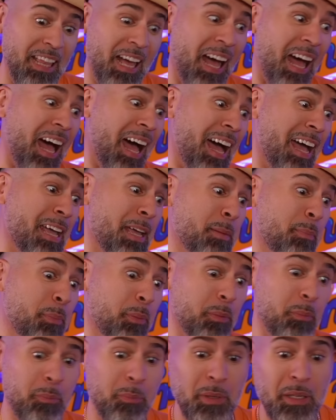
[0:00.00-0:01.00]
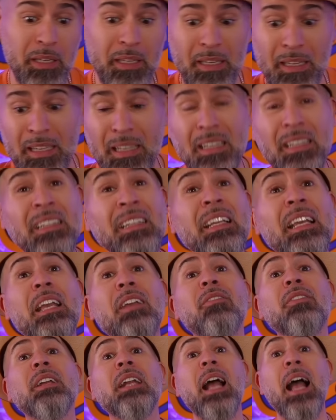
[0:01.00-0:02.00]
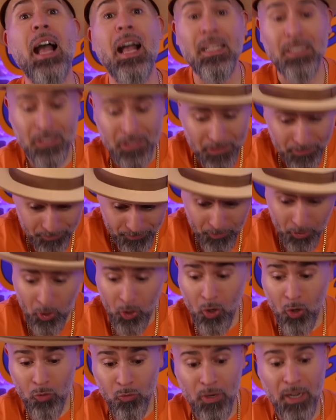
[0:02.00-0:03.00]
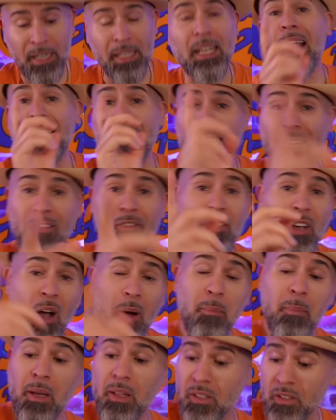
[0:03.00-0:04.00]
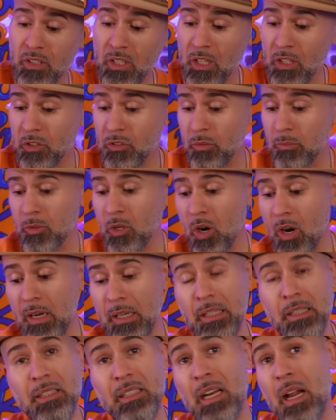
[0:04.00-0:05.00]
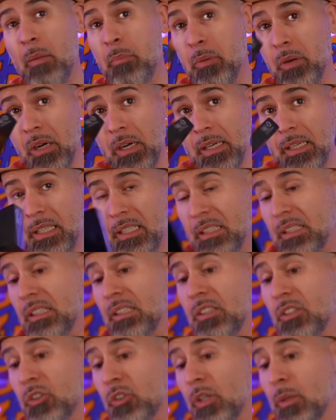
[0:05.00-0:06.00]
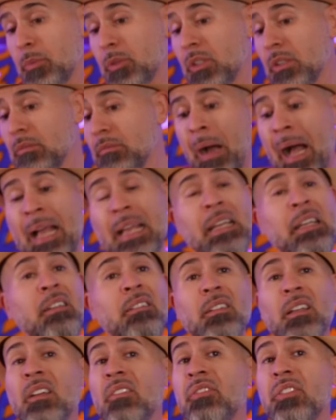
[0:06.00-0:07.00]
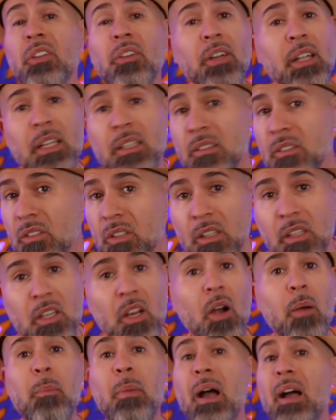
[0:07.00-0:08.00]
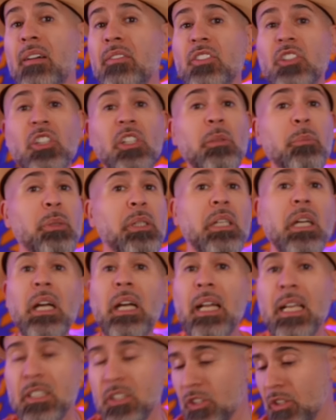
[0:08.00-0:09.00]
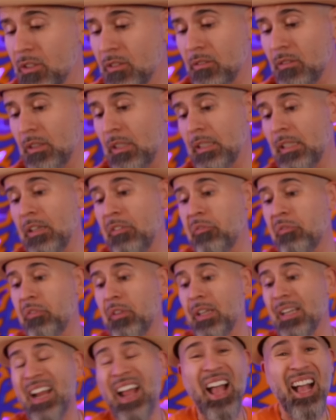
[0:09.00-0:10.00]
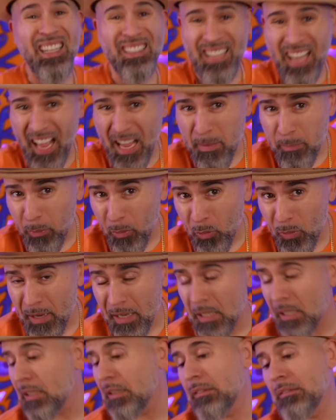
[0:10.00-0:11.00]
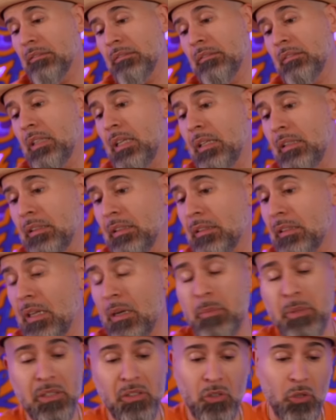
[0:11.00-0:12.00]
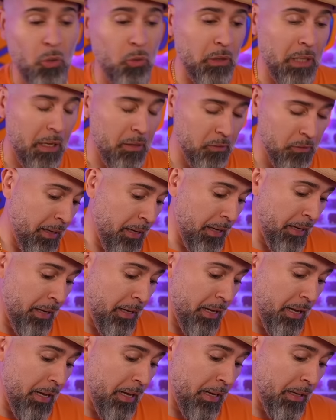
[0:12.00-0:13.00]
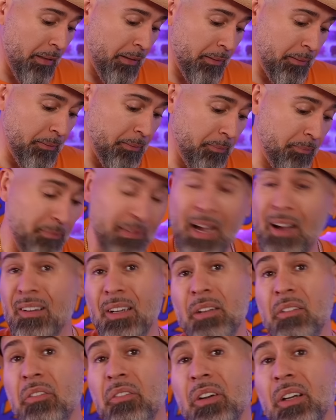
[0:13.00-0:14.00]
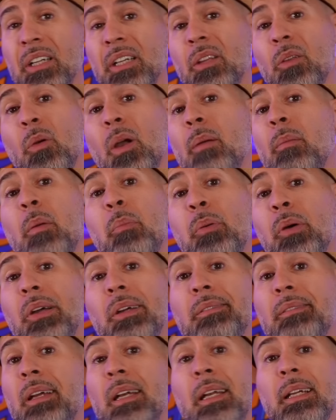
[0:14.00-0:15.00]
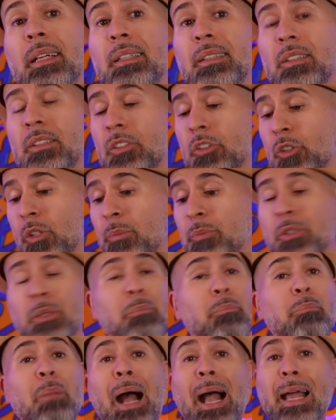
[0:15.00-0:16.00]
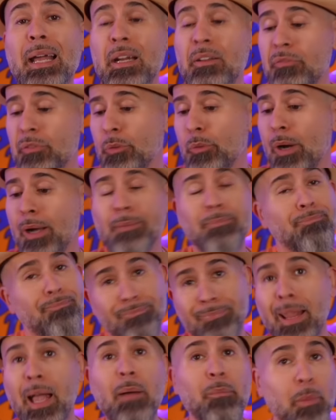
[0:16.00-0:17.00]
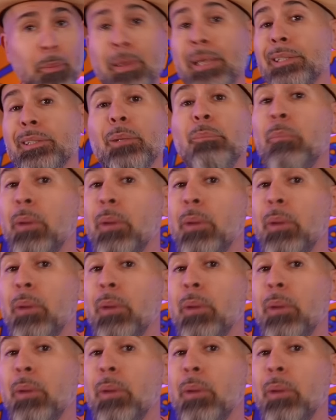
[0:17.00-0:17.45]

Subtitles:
the hype begin if it hasn't already. I love y'all mother suckers from the heart. Listen, I'll put a link in the description. Buy it if you're into the Armaf Cheapie collection. If it has hype already, then it's gonna be sold out. I don't give a fuck either way. I'm gonna put a link in the description. Buy it if you want. I'm gonna make some